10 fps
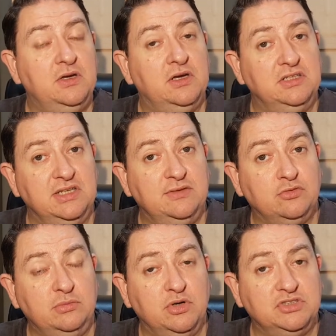The
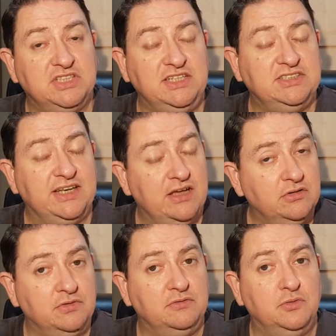delivery box takes that out
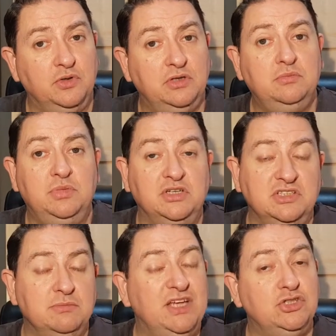of it for you because
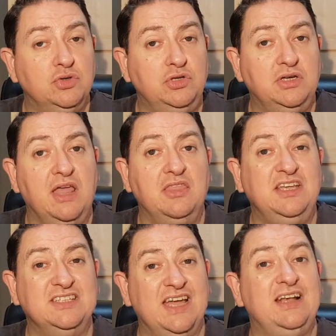it makes sure you get
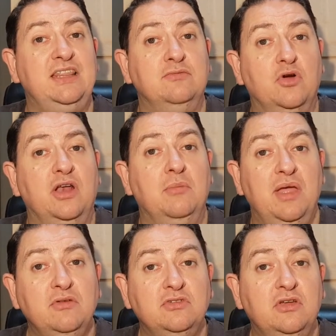exactly the right
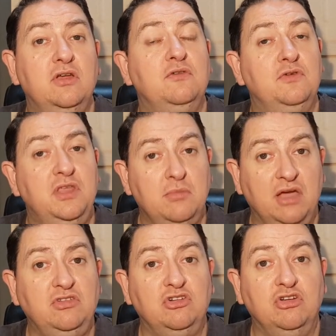amount for the
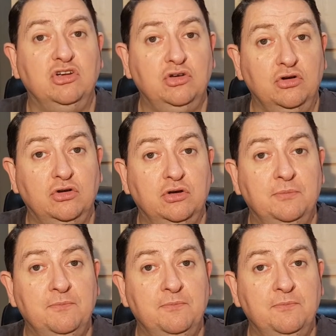amount you're going to cook.